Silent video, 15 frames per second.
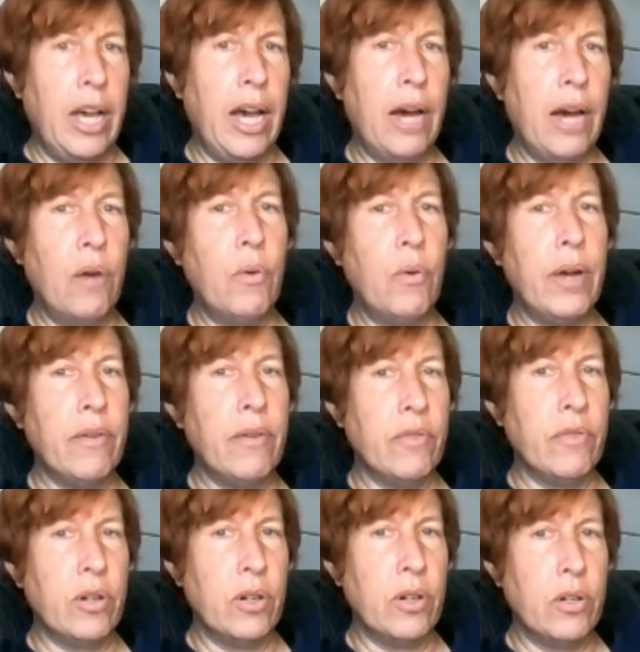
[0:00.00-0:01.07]

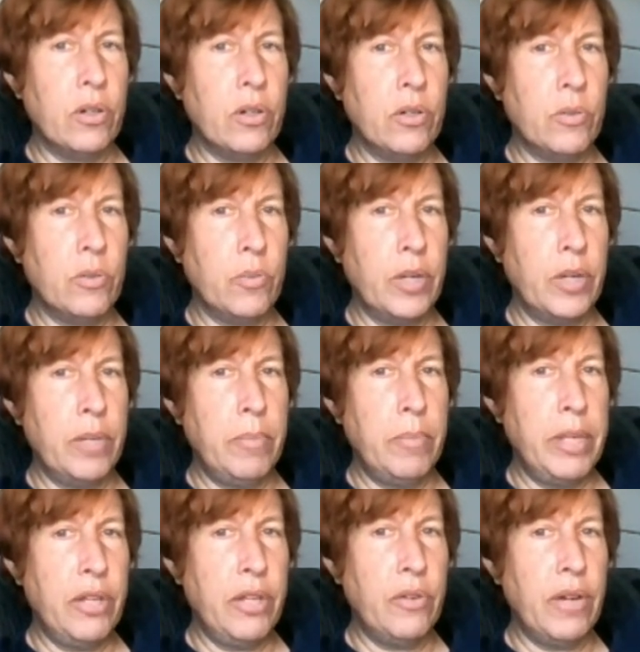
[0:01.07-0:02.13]
However, when a
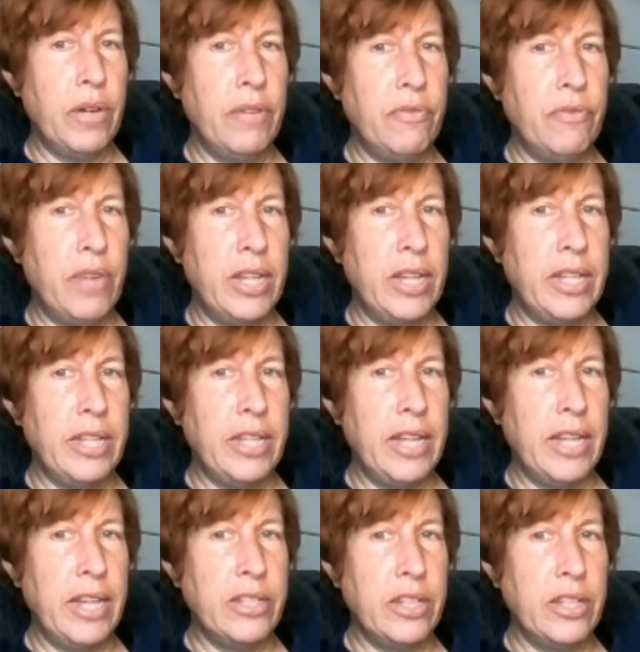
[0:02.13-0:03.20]
meteorite finally
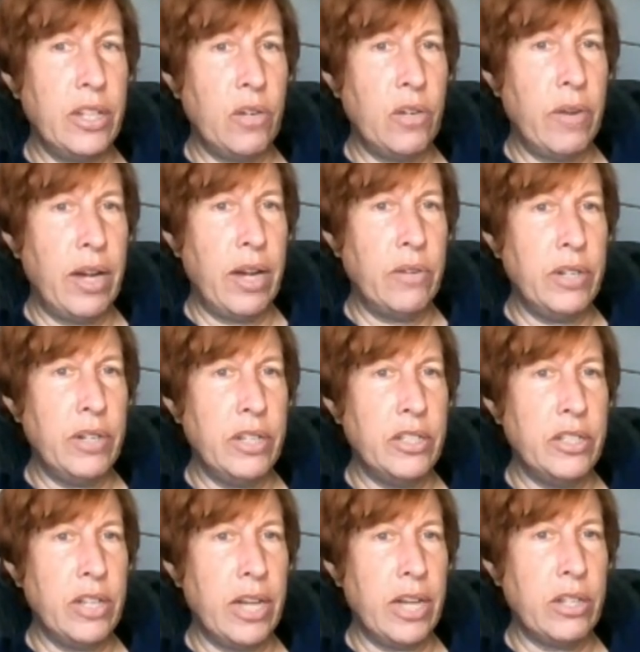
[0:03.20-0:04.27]
lands on the ground, it is
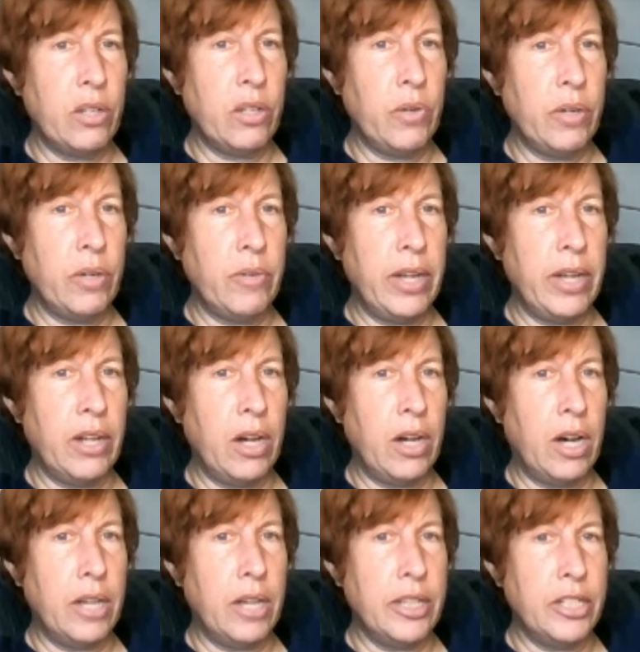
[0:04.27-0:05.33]
not glowing red
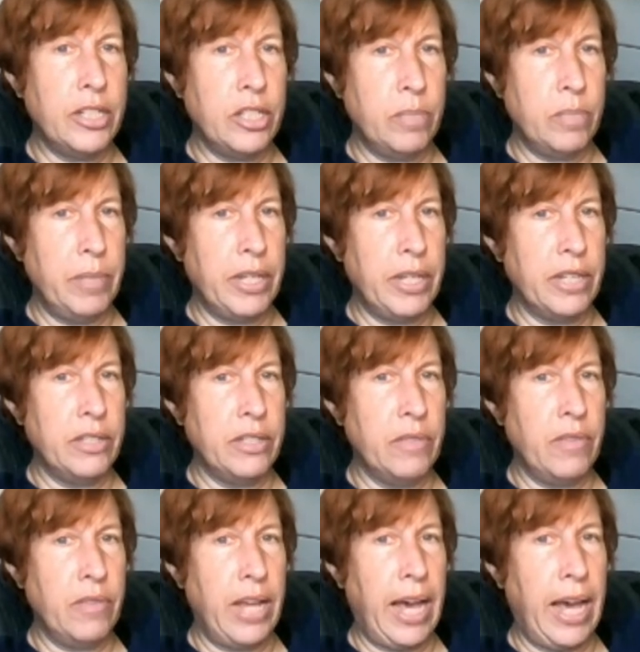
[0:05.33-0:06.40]
hot. This is because
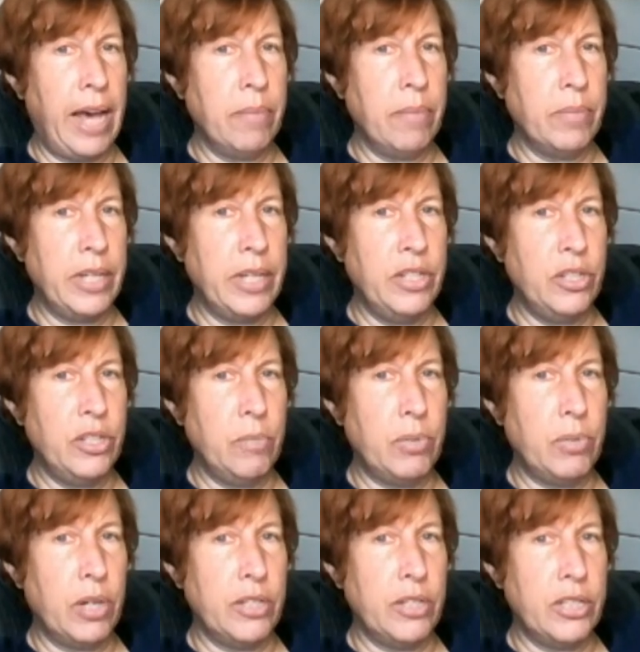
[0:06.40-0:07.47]
of the ablation
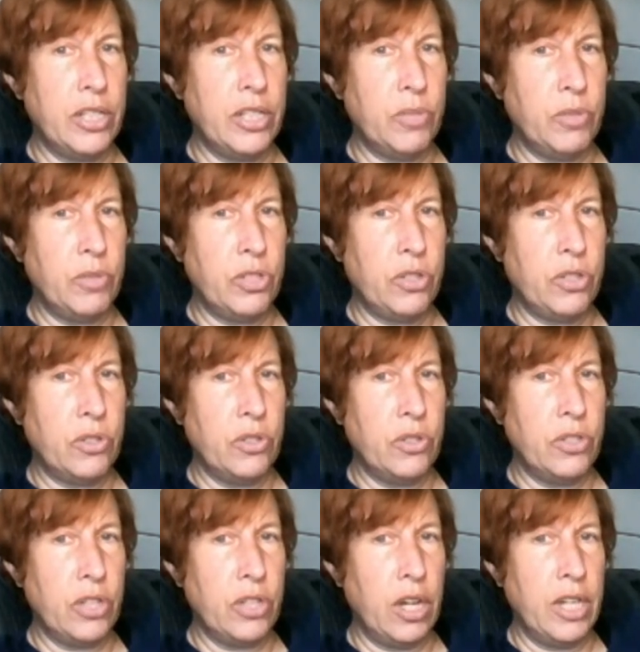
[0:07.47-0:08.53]
process which
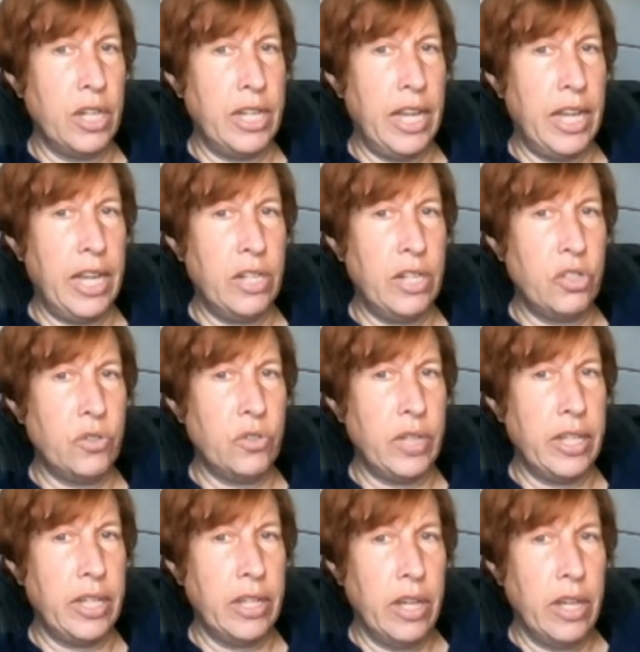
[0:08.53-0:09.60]
occurs on entry.